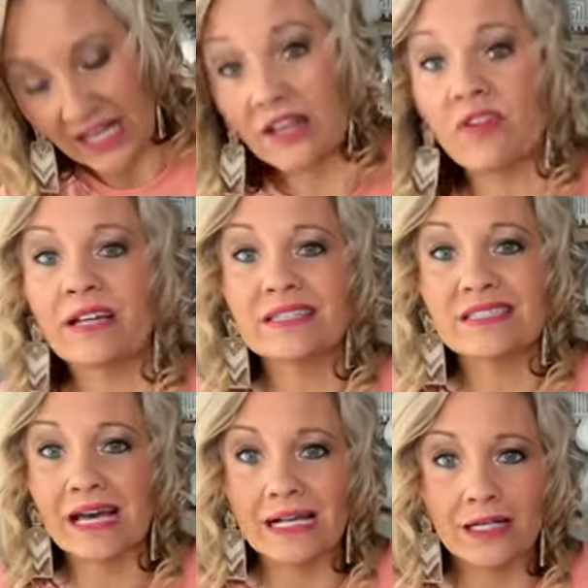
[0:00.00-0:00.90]
And if I
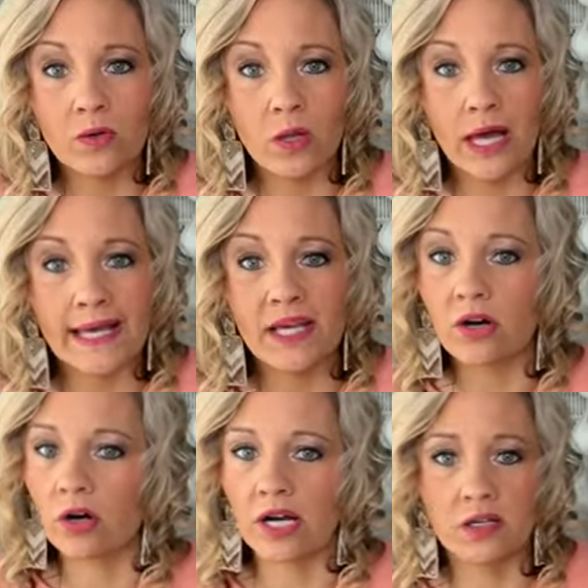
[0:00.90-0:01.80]
decide I don't like
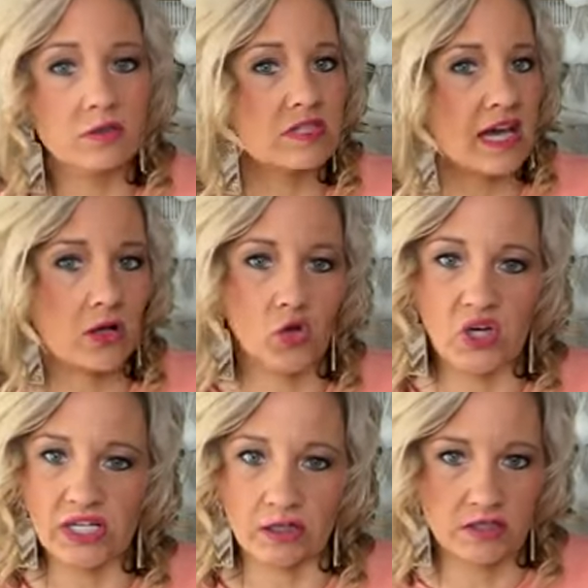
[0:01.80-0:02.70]
it, all I got to do is add
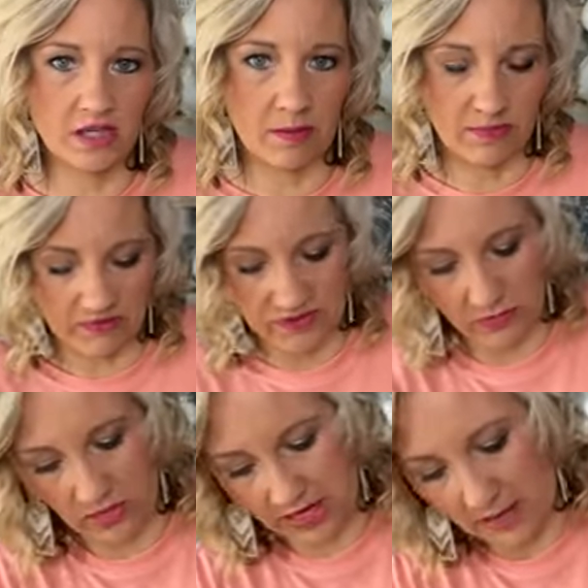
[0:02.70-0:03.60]
green on top of
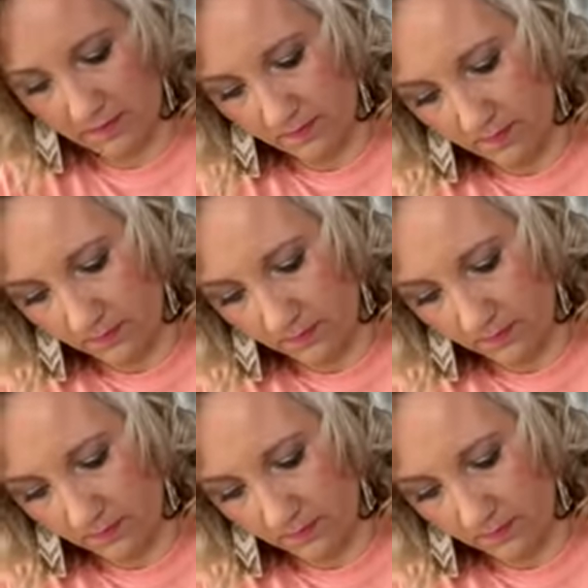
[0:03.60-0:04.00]
it. Okay.